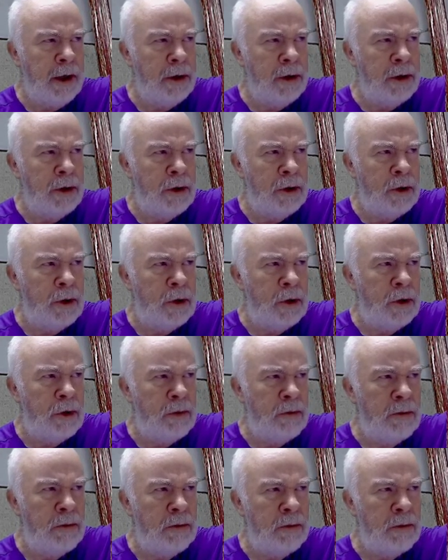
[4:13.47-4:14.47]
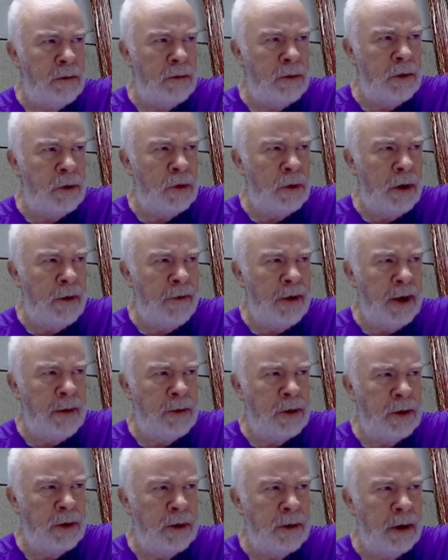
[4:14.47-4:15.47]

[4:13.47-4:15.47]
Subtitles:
to 12 amps.